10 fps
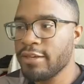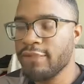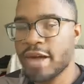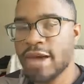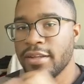can
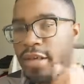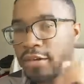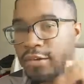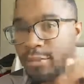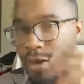find
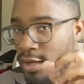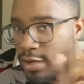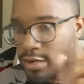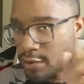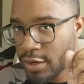the
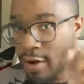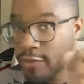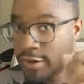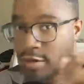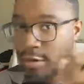product. We already
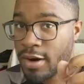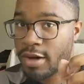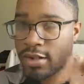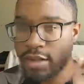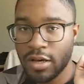found the
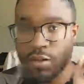product.